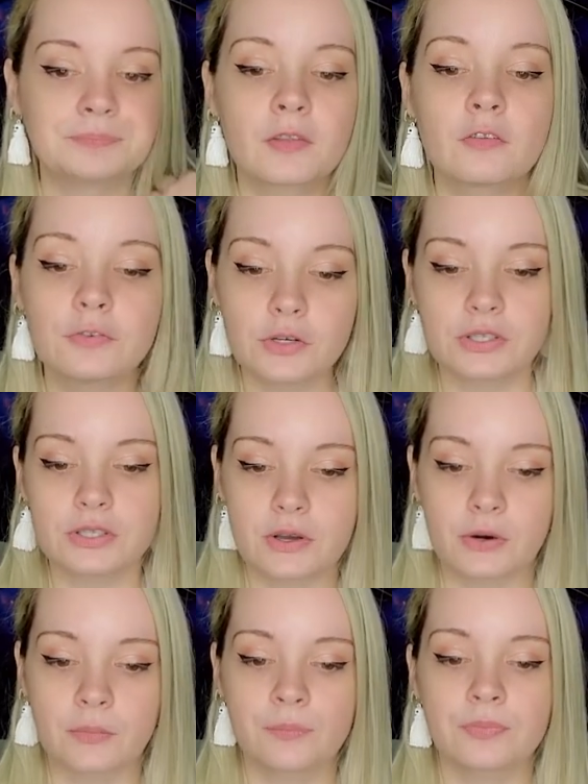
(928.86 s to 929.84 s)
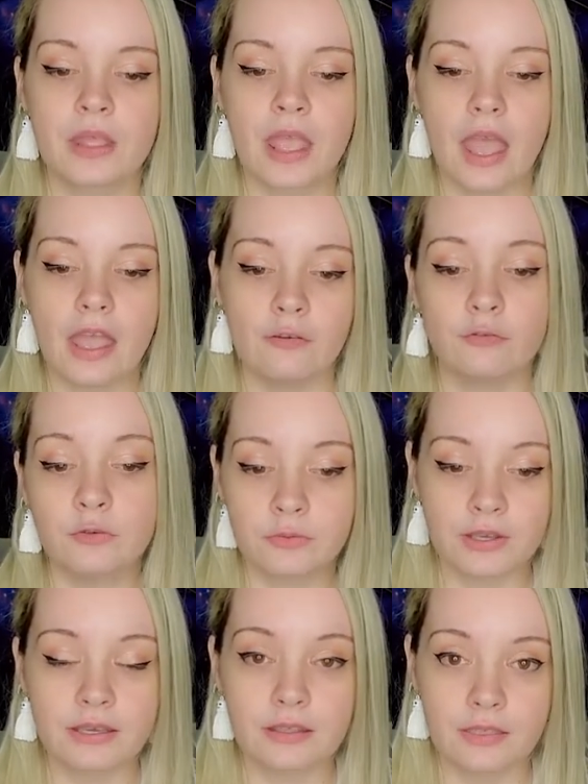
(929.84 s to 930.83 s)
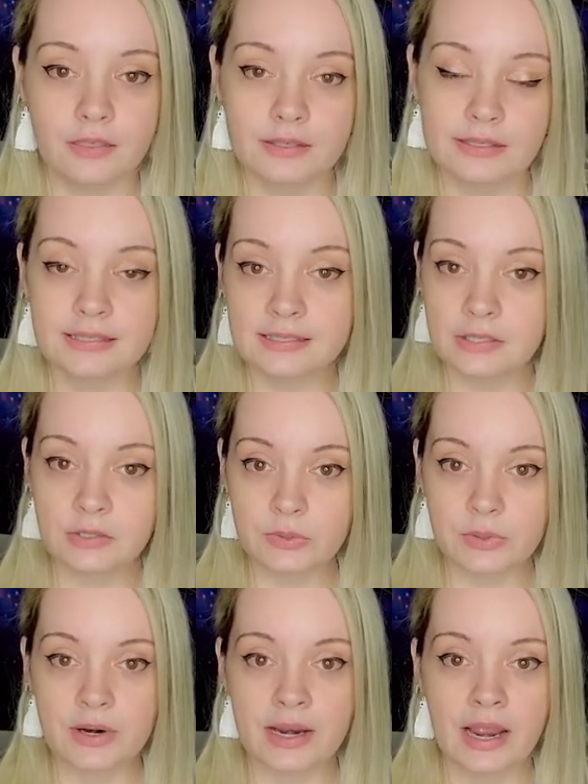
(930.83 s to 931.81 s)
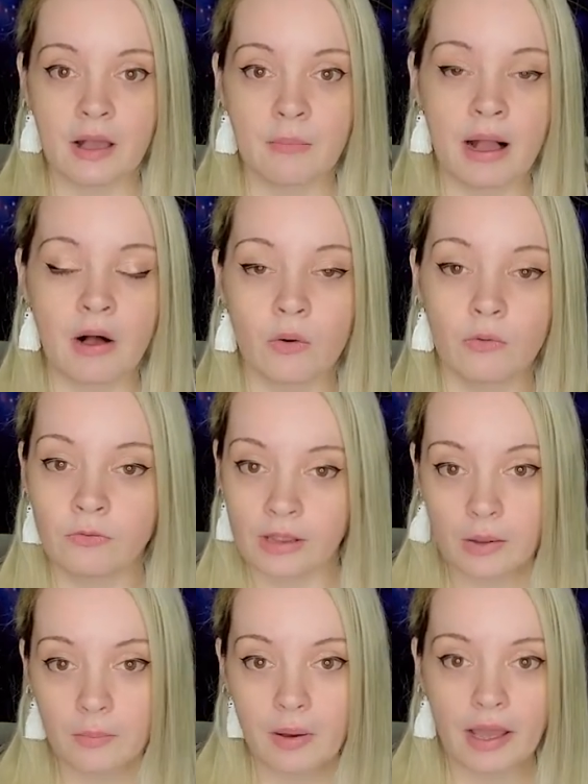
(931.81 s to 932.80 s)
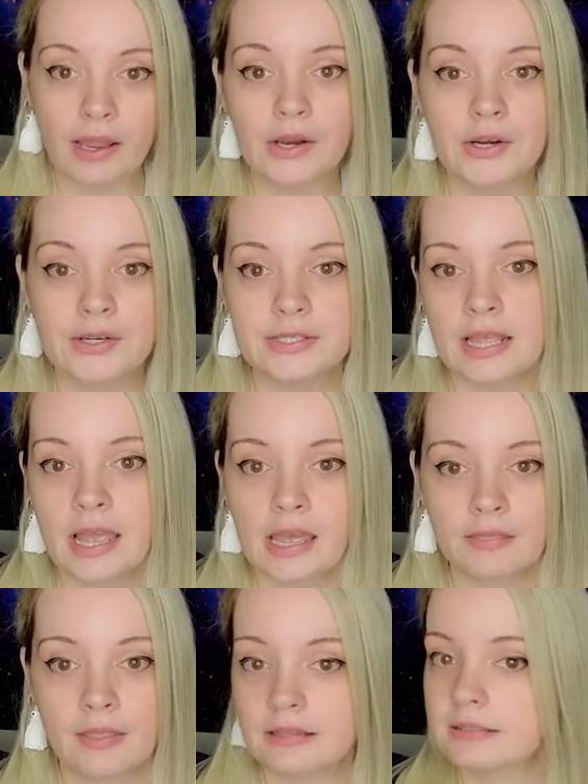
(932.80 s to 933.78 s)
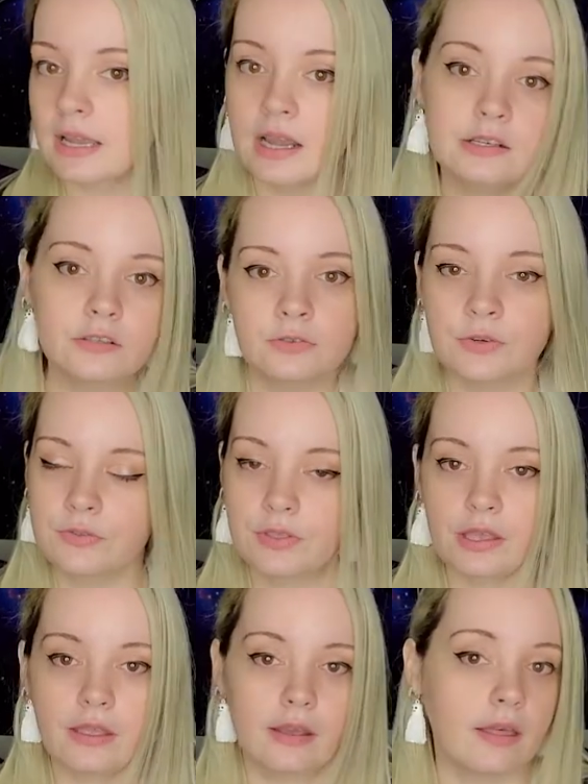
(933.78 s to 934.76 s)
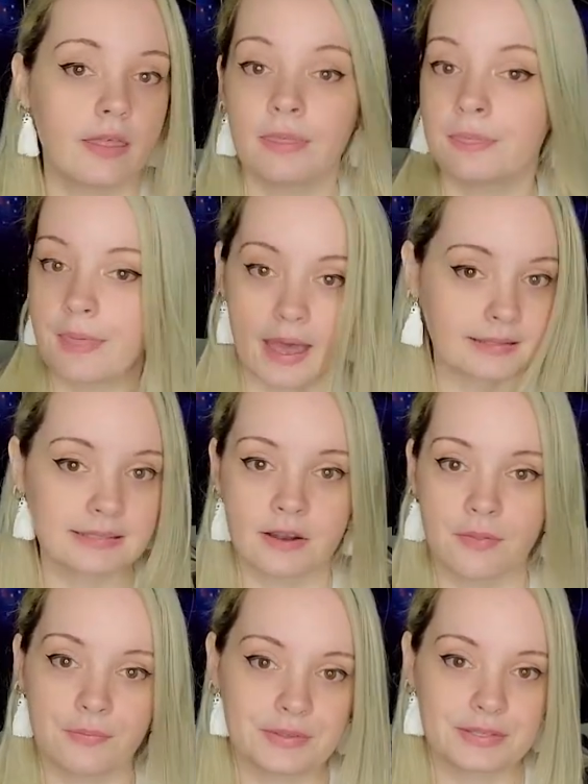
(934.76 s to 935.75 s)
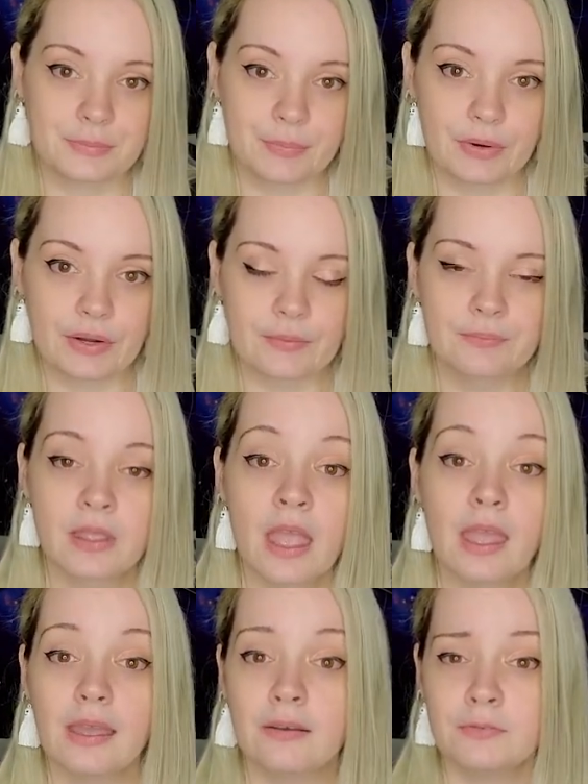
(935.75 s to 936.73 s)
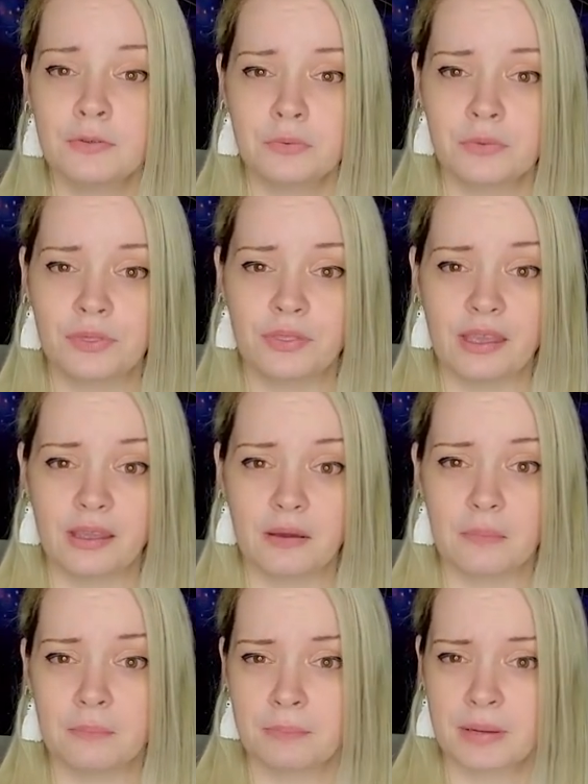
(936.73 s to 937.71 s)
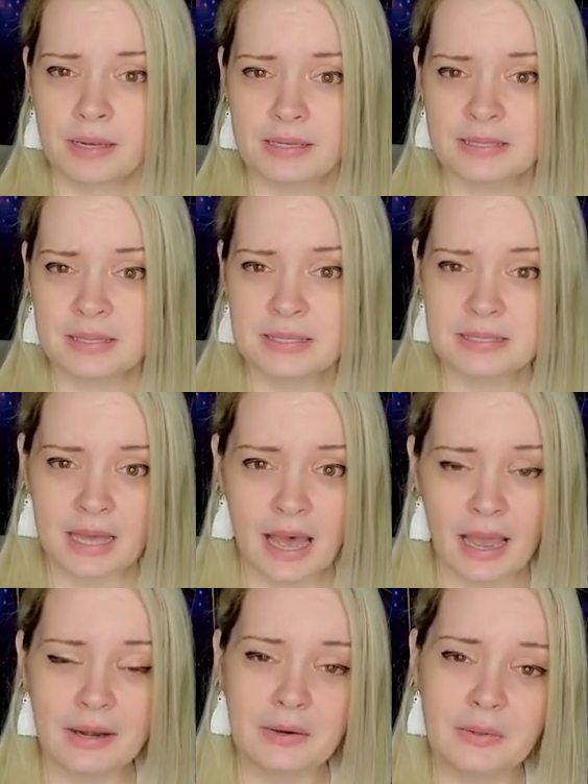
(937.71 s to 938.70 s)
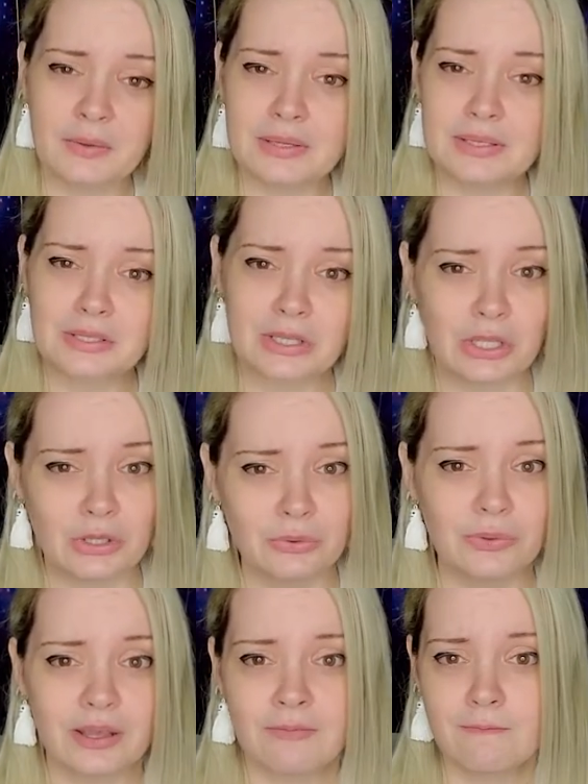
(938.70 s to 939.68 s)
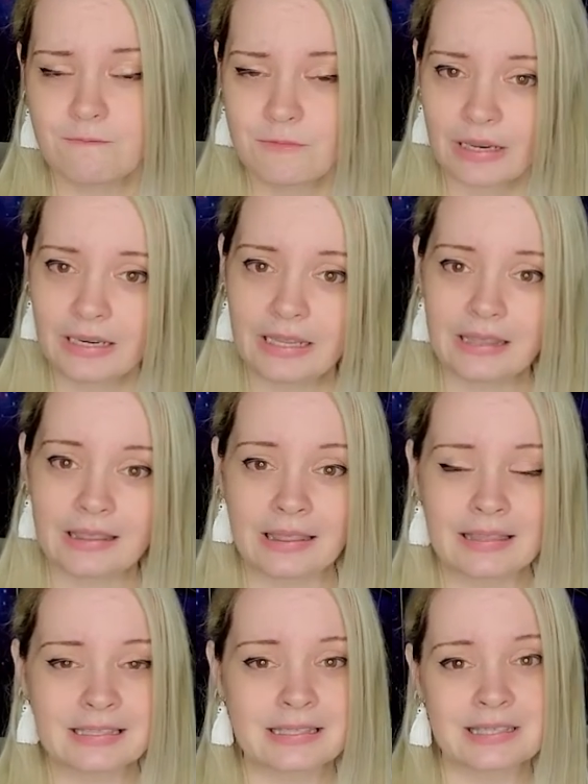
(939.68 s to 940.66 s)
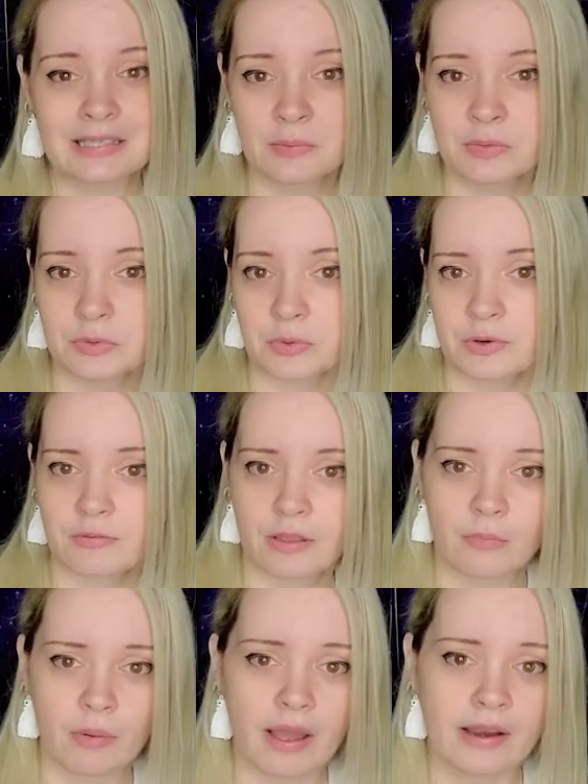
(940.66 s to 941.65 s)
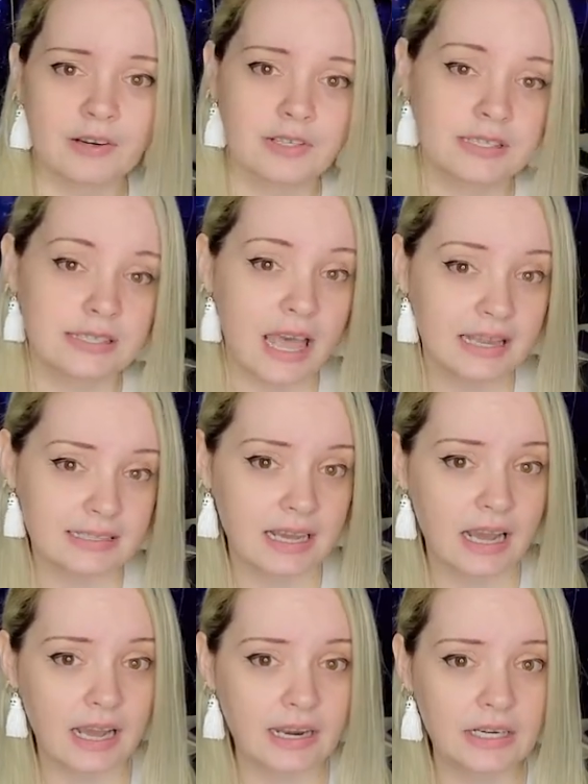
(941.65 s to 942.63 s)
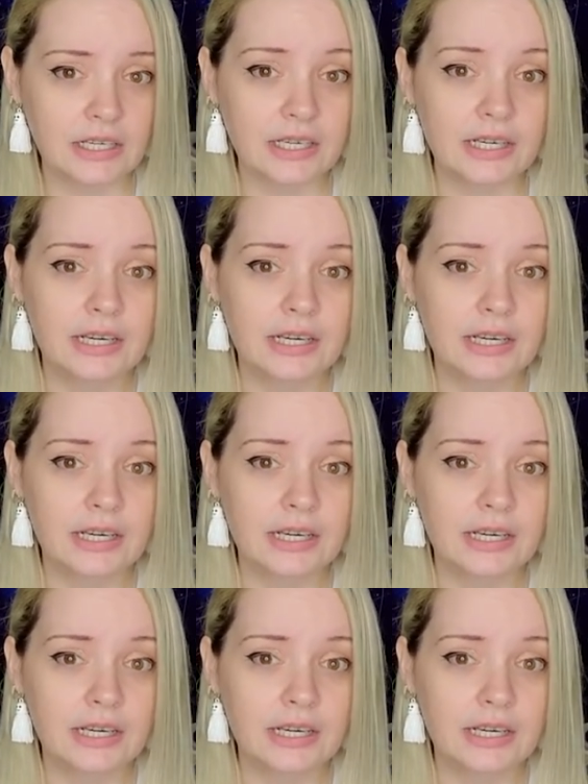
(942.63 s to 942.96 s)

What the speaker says: First though, if you think this is a story about vampires and that's kind of your thing, that's not this book. If you think because the title is cute and funny that this is some sort of vampire satire,